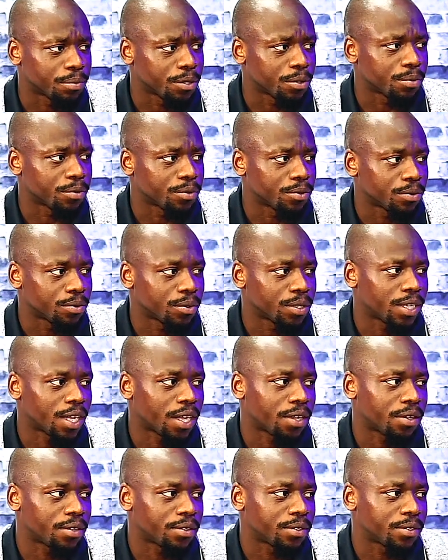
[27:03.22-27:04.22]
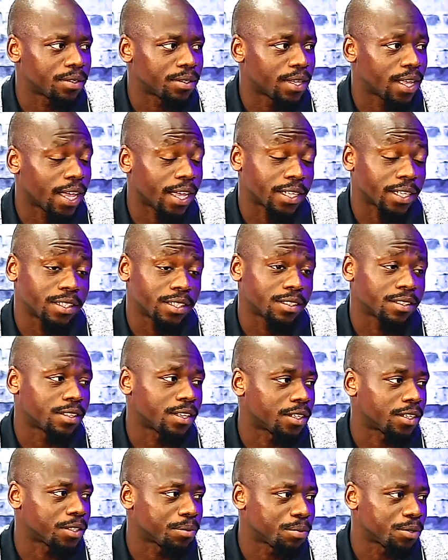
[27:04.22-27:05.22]
people without actually
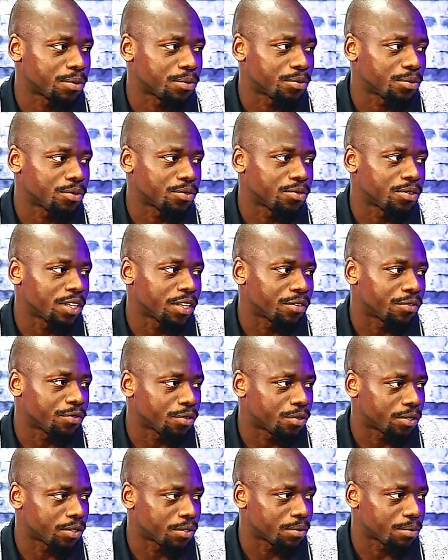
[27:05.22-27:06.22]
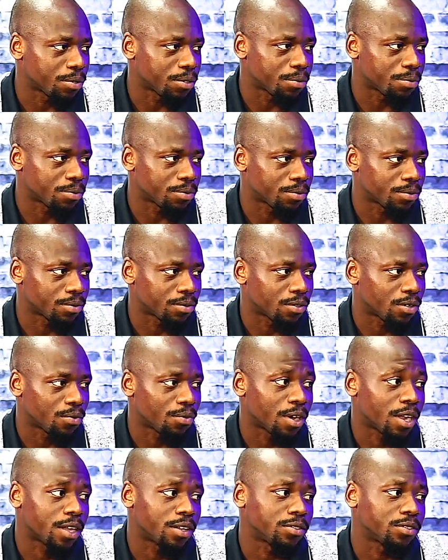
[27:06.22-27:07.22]
touching people. You influencing people
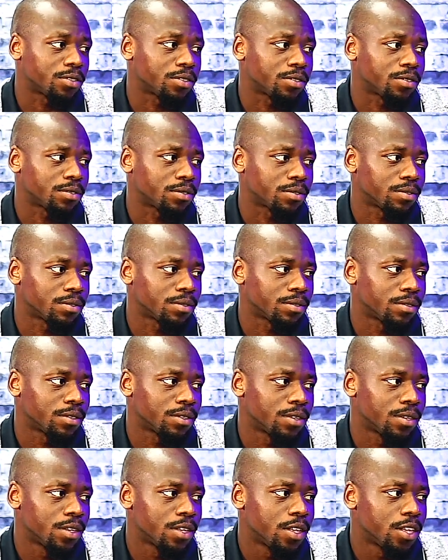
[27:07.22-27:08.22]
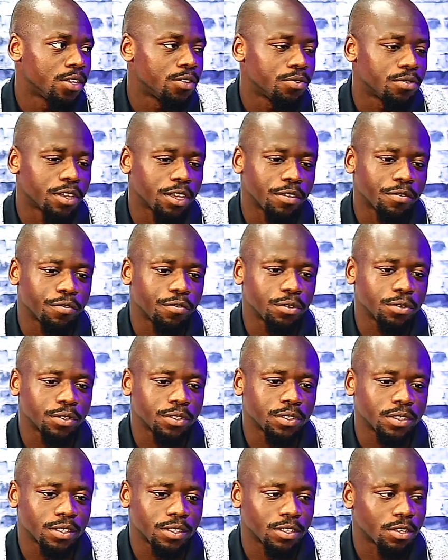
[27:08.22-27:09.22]
around you. You
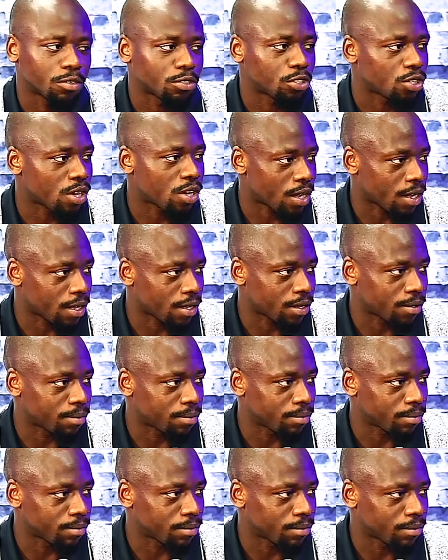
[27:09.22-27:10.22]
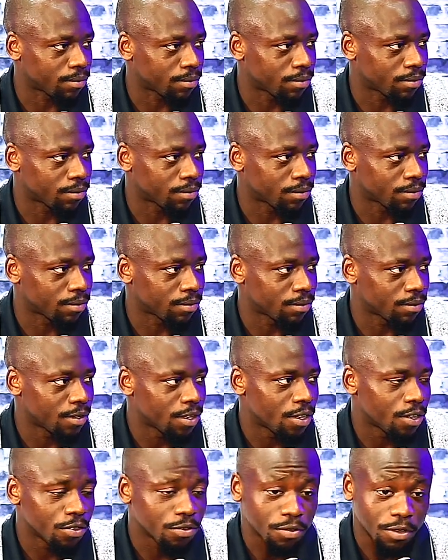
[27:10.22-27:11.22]
influencing your tribe
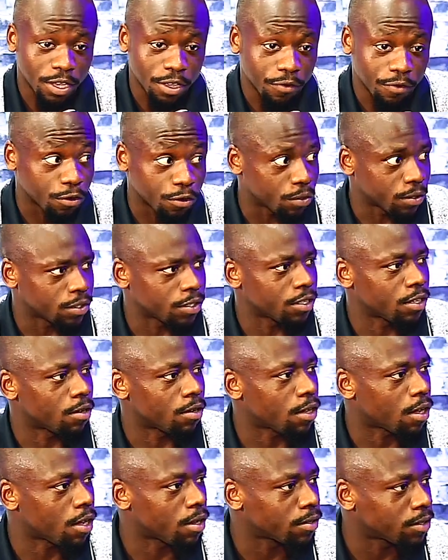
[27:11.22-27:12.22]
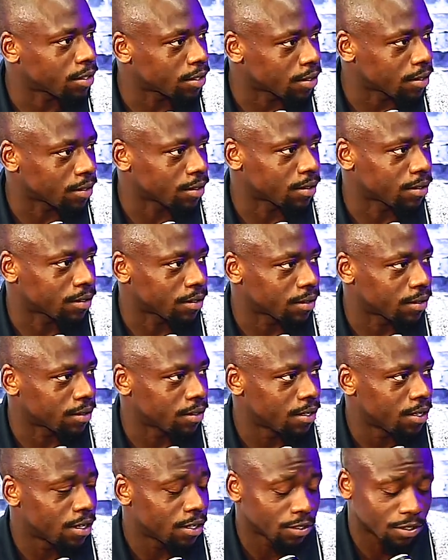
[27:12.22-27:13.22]
you influencing your culture.
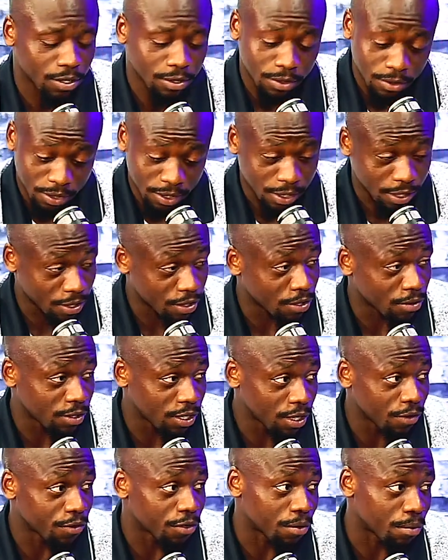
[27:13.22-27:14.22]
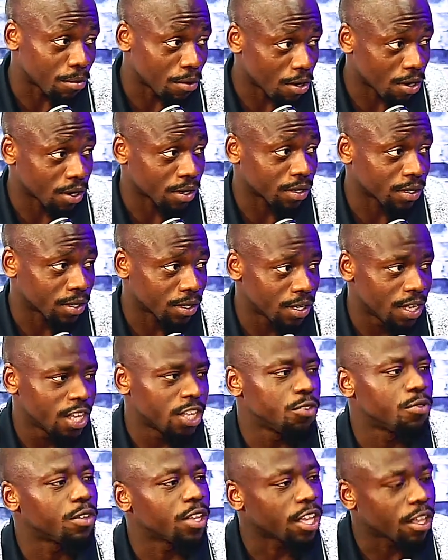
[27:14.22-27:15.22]
So you still leaving a mark.
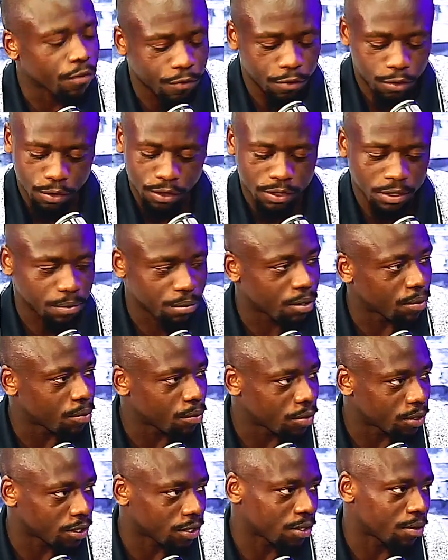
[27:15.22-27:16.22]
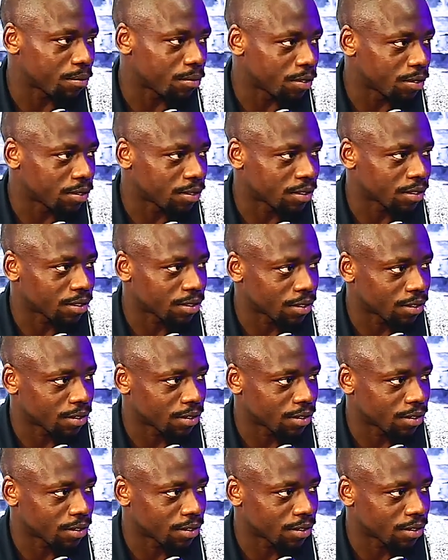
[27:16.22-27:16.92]
You influencing people with your music.